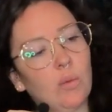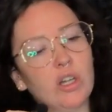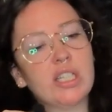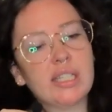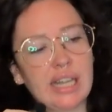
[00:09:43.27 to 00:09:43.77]

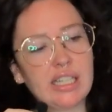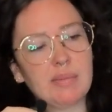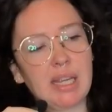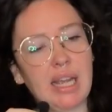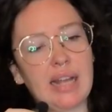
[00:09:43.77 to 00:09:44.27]
what just gets
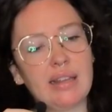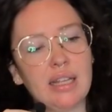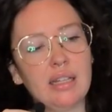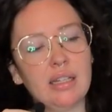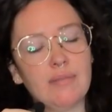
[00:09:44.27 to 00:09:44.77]
me, I
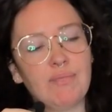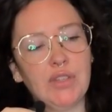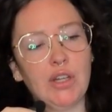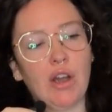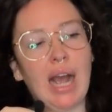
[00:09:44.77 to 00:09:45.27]
think,
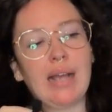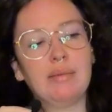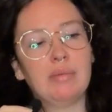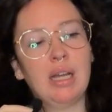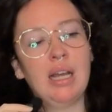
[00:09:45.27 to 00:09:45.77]
I'm